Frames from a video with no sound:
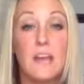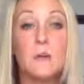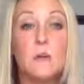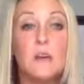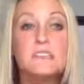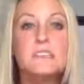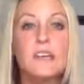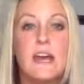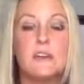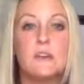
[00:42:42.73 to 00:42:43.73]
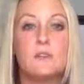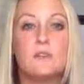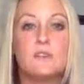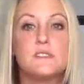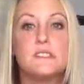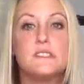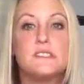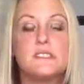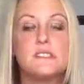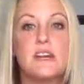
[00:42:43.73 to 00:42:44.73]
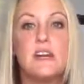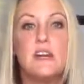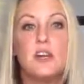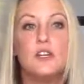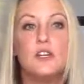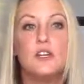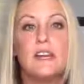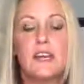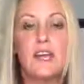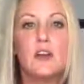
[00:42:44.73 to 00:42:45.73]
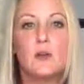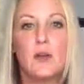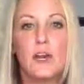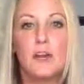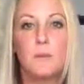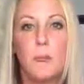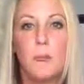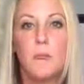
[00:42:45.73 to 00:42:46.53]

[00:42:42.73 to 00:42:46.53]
And the reason I had all of those things is that, in catering,